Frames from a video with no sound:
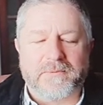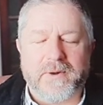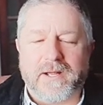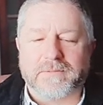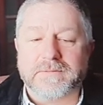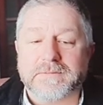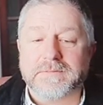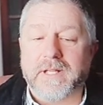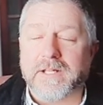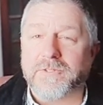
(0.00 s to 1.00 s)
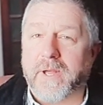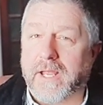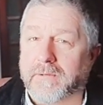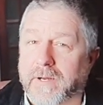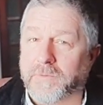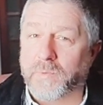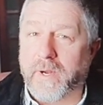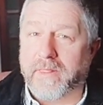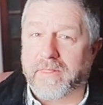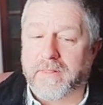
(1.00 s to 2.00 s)
To hang around and to
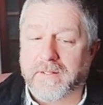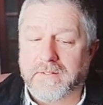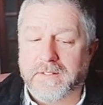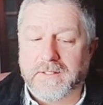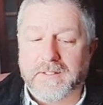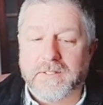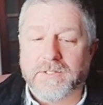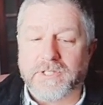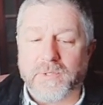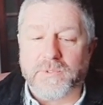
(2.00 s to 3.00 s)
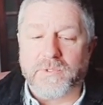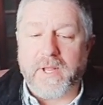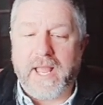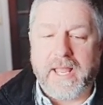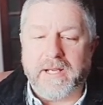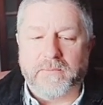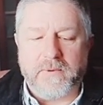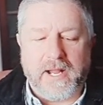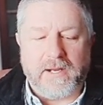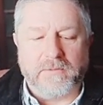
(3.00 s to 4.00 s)
hang around with. So to
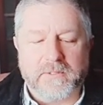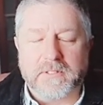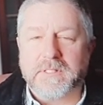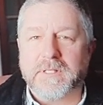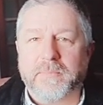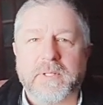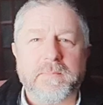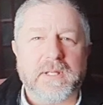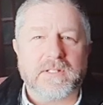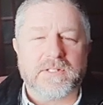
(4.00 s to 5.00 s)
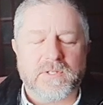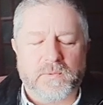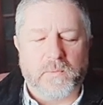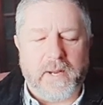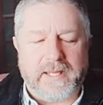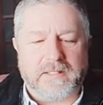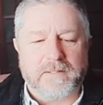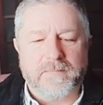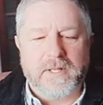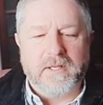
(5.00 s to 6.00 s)
hang around simply means
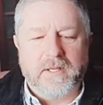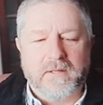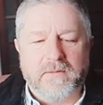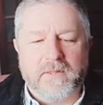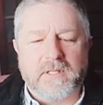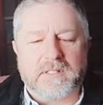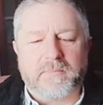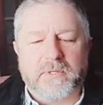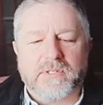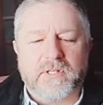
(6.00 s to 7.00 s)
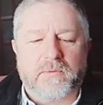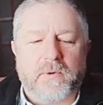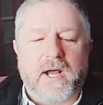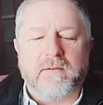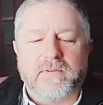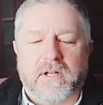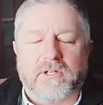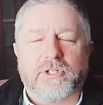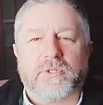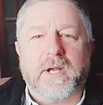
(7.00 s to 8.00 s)
to wait. This person's
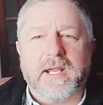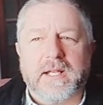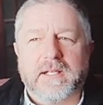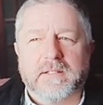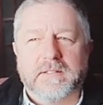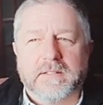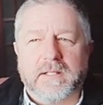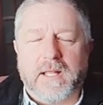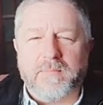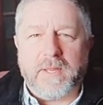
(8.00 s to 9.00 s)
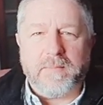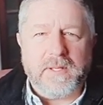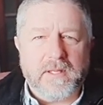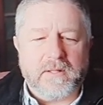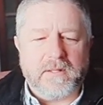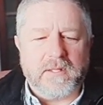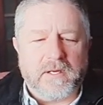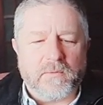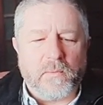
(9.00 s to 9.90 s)
arrived on a train and maybe